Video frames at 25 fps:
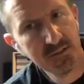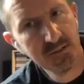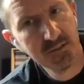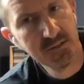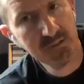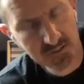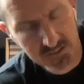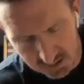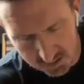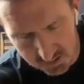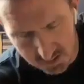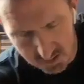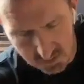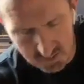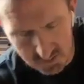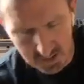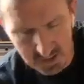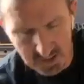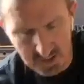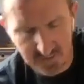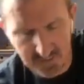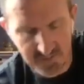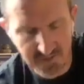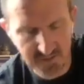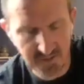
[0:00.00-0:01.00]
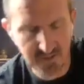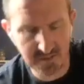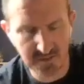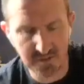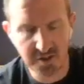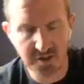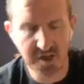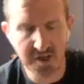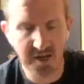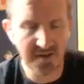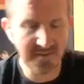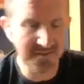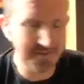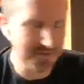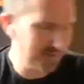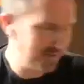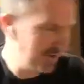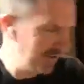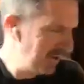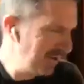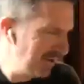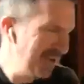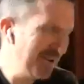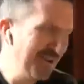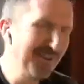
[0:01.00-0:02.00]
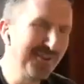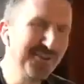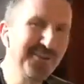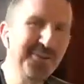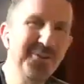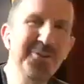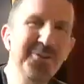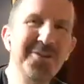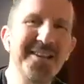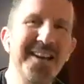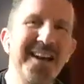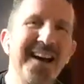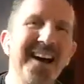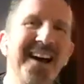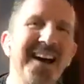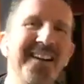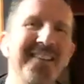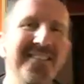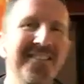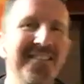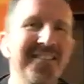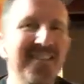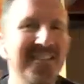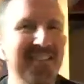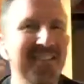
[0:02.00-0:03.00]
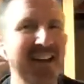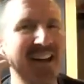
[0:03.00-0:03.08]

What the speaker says: And then hug your knees to your chest, roll to either